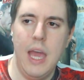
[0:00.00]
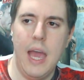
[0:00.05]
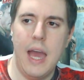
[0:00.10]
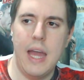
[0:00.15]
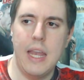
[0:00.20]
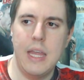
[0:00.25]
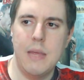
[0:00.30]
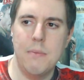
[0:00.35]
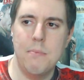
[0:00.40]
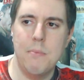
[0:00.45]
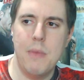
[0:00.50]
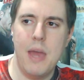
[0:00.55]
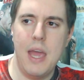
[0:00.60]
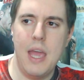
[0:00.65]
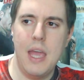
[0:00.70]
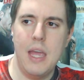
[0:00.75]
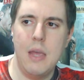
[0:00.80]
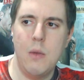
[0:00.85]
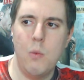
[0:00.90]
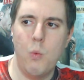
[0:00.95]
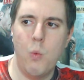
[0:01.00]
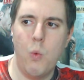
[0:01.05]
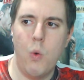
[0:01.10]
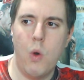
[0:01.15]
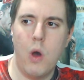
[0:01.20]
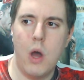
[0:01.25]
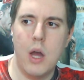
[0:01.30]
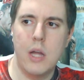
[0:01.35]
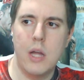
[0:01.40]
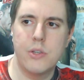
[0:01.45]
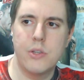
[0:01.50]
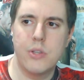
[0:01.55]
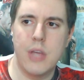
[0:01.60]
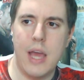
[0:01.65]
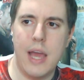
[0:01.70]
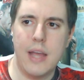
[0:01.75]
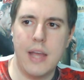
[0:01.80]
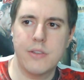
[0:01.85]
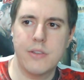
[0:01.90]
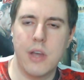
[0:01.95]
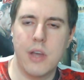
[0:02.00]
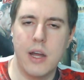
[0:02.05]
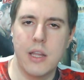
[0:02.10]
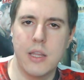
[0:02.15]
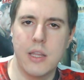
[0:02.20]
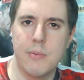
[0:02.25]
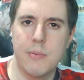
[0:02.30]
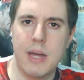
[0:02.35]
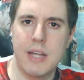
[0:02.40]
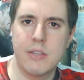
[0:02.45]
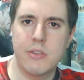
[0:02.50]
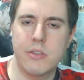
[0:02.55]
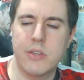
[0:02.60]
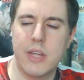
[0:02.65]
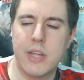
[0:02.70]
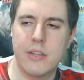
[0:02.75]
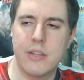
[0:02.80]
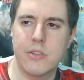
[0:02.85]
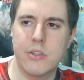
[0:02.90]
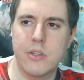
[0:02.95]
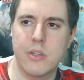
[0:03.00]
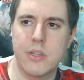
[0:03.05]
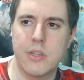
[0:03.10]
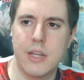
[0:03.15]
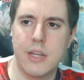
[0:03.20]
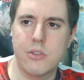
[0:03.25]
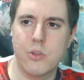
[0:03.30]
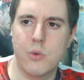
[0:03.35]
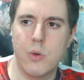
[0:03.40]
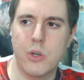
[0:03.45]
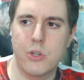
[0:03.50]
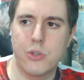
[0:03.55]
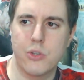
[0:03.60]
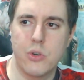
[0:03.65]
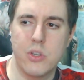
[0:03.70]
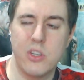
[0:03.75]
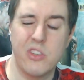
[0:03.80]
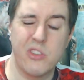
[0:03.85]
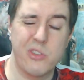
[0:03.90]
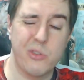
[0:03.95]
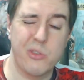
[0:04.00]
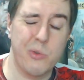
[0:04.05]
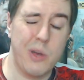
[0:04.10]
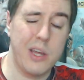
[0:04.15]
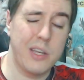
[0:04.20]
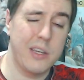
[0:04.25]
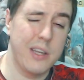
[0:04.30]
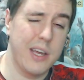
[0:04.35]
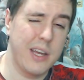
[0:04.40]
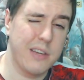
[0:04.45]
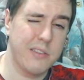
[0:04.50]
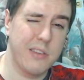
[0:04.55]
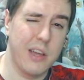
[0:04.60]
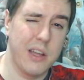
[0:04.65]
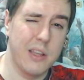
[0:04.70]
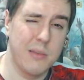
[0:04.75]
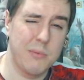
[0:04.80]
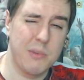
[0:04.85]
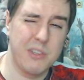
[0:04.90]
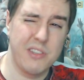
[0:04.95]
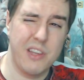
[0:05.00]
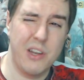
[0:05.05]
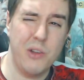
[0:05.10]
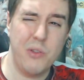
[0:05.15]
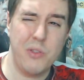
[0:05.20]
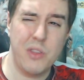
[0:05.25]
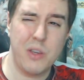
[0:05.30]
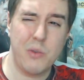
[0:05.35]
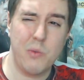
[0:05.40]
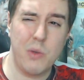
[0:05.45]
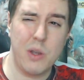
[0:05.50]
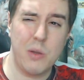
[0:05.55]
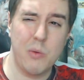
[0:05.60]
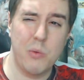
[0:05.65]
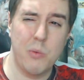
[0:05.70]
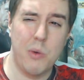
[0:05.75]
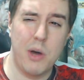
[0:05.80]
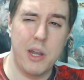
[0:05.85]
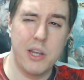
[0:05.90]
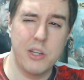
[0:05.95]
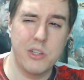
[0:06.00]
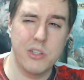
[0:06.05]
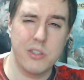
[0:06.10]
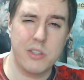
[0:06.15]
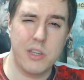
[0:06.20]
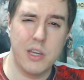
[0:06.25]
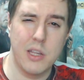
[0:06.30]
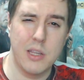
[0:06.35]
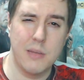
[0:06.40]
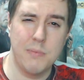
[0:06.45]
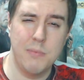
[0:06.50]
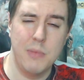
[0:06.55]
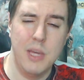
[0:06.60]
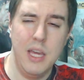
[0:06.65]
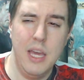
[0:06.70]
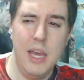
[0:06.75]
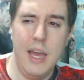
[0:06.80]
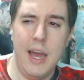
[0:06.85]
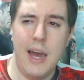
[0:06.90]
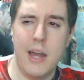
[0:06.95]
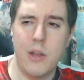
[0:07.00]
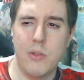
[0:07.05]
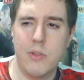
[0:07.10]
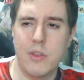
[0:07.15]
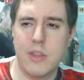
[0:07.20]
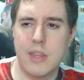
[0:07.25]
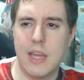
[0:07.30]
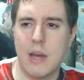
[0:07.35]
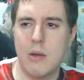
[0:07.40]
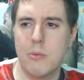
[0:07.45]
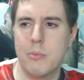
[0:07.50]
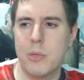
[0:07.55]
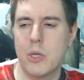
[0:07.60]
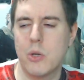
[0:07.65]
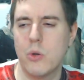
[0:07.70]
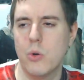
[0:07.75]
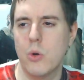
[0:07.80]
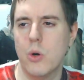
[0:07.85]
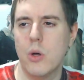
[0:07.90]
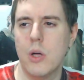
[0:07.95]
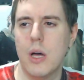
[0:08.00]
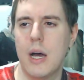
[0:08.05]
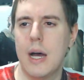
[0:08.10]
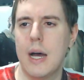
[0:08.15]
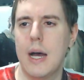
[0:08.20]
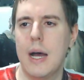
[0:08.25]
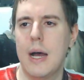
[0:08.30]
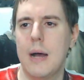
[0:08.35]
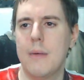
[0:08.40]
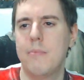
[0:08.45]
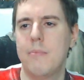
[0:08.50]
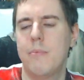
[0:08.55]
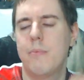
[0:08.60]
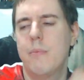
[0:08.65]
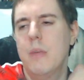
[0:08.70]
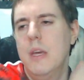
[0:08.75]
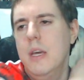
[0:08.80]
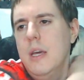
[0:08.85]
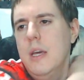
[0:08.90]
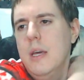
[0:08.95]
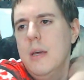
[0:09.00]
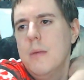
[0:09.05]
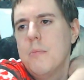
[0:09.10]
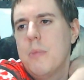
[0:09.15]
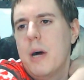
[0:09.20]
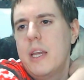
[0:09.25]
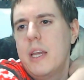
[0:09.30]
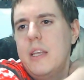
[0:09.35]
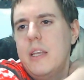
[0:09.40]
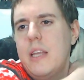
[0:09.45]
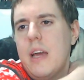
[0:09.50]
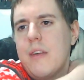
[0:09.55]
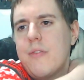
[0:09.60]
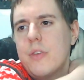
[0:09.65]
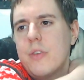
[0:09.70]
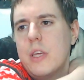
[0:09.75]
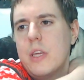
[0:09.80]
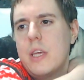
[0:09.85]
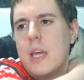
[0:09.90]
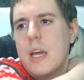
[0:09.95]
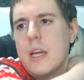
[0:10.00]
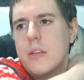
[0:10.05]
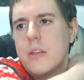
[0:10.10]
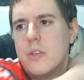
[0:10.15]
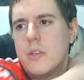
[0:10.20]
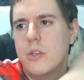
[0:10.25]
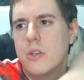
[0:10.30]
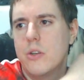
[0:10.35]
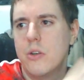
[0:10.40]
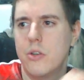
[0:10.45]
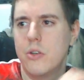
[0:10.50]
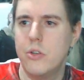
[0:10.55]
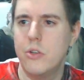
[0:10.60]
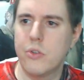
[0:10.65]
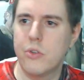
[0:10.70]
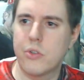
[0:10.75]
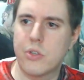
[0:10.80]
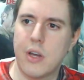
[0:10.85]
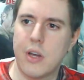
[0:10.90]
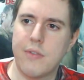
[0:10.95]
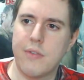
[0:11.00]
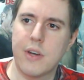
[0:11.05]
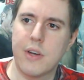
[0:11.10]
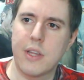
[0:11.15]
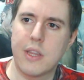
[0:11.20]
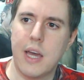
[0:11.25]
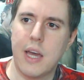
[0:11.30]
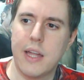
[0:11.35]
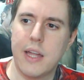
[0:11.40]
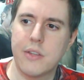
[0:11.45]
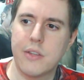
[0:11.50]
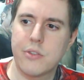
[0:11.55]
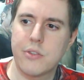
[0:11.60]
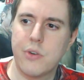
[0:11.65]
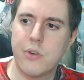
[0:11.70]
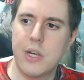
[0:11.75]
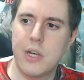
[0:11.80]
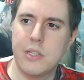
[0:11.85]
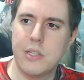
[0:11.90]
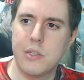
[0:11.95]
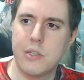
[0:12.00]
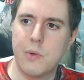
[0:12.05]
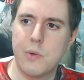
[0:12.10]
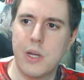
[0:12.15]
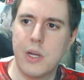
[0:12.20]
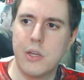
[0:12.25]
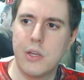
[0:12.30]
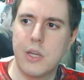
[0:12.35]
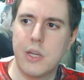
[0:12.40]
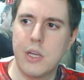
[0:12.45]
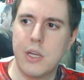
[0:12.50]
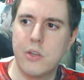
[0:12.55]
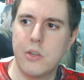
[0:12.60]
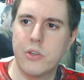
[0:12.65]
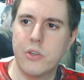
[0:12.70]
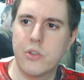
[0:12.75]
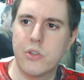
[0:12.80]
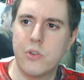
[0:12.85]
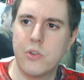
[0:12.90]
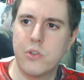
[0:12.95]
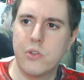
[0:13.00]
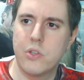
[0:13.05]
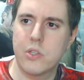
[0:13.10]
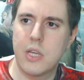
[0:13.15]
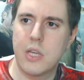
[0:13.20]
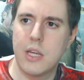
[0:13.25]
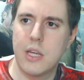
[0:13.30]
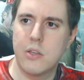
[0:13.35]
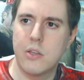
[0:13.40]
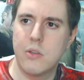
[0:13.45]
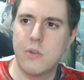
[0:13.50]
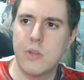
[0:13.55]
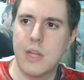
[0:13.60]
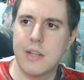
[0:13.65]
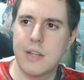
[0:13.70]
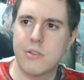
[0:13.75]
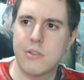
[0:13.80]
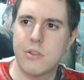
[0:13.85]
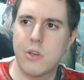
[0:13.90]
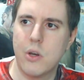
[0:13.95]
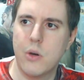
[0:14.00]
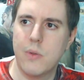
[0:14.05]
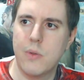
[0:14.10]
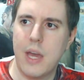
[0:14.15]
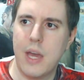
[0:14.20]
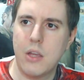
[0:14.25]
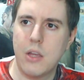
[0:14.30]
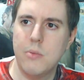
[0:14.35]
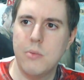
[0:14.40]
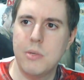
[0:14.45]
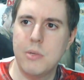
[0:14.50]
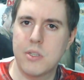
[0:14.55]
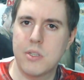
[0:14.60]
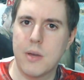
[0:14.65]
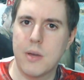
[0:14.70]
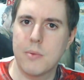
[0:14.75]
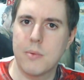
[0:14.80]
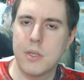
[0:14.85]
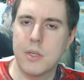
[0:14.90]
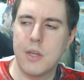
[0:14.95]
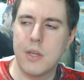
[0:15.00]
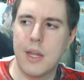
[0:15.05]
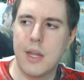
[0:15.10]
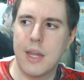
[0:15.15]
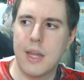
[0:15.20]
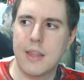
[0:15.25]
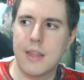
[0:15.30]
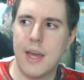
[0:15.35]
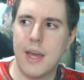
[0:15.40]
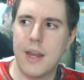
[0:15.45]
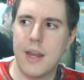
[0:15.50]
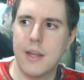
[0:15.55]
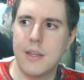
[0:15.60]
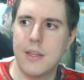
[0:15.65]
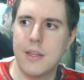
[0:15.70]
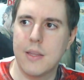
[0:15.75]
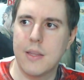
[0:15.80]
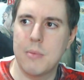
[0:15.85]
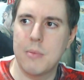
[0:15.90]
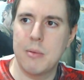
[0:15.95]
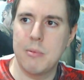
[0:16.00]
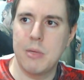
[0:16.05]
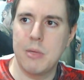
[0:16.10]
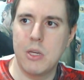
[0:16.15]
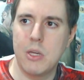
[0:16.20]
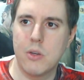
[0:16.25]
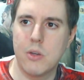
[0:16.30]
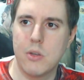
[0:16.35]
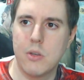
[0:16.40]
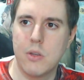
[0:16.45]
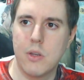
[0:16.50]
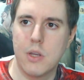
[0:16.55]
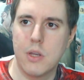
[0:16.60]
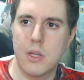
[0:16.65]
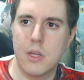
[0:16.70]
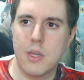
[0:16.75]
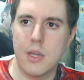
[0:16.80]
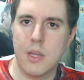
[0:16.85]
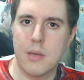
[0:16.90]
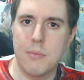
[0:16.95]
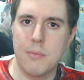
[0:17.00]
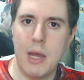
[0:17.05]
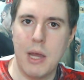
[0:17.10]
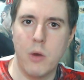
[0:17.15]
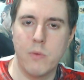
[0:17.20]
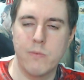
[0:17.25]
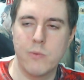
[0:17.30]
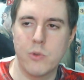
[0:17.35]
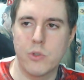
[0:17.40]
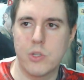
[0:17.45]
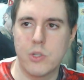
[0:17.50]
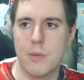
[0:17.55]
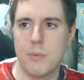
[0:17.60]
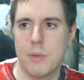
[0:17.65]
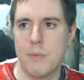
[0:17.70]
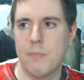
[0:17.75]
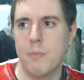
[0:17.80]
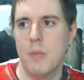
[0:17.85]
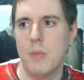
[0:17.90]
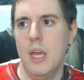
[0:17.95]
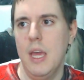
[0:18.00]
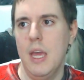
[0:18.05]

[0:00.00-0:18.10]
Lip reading: And he may want to exile him. That's a question, or at least threaten to exile him, because I don't think Rick would want to just kill him. I don't think that would be cool. But he definitely can't continue to do stuff like that. It's crazy, right? You just can't do that. So that could be something. I like that idea that maybe he could kick him out or something.